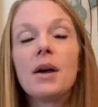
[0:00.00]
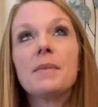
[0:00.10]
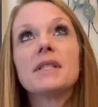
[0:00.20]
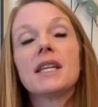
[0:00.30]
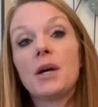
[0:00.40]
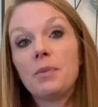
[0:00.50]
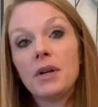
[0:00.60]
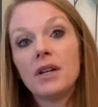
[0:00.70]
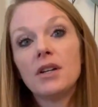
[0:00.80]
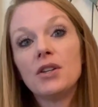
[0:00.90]
set up
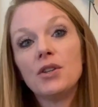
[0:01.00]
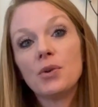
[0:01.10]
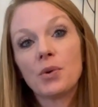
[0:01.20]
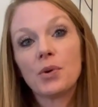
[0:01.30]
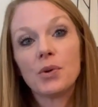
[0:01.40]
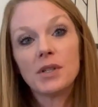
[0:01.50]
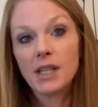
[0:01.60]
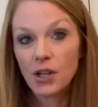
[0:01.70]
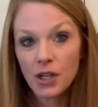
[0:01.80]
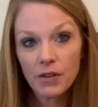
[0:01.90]
your
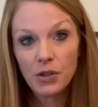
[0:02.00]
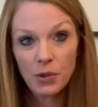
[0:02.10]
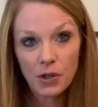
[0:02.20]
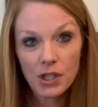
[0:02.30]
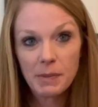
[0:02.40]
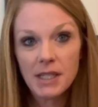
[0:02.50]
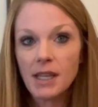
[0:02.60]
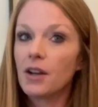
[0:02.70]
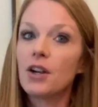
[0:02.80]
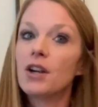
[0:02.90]
dinner, if you do a Christmas
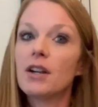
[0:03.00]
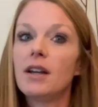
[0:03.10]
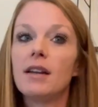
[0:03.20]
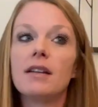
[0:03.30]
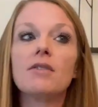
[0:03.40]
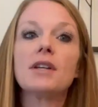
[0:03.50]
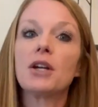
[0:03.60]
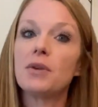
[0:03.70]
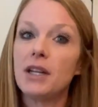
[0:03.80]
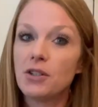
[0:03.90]
dinner and you
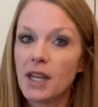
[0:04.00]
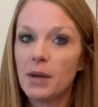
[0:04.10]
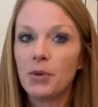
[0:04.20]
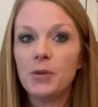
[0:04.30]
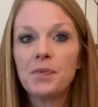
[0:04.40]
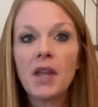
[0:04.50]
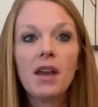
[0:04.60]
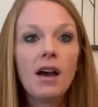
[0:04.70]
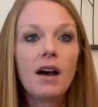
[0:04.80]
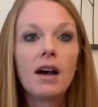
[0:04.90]
decorate your table,
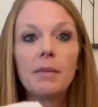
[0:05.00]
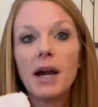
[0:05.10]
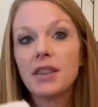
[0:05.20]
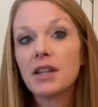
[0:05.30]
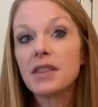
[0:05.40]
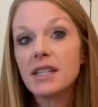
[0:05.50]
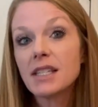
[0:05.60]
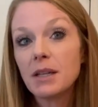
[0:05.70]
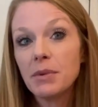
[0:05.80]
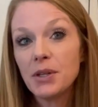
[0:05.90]
I thought these
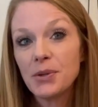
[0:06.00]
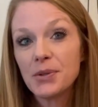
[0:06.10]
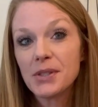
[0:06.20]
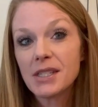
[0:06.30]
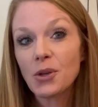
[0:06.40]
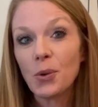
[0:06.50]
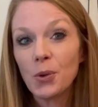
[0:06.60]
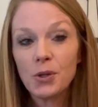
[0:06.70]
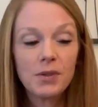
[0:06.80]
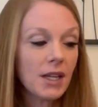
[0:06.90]
could be used to
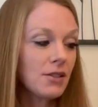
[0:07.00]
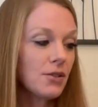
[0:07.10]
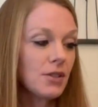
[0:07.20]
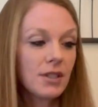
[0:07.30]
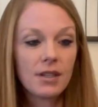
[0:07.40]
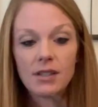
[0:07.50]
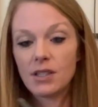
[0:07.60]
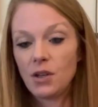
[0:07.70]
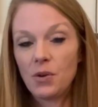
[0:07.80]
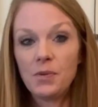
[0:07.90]
hold utensils.
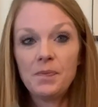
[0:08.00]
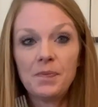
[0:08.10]
So